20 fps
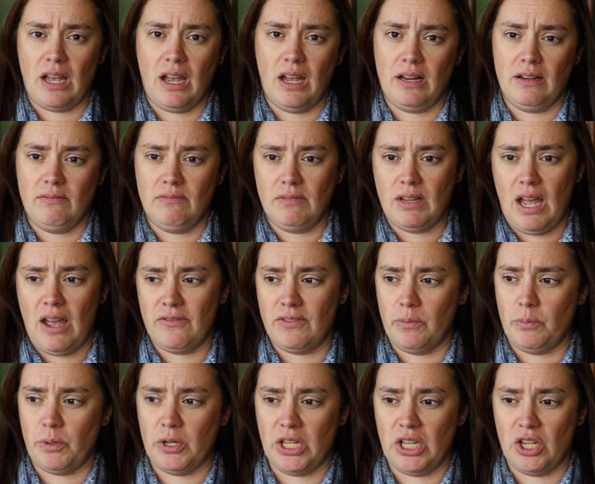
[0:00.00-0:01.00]
I have a
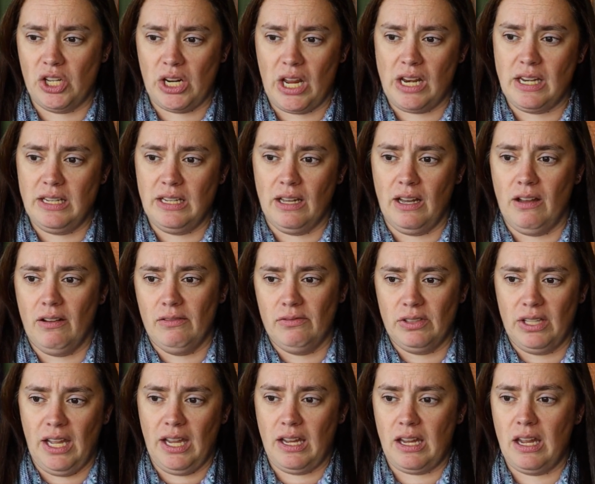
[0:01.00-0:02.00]
pretty good idea of
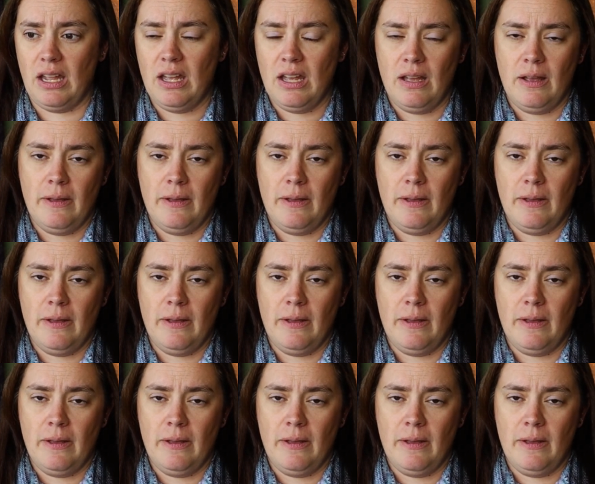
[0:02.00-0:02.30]
like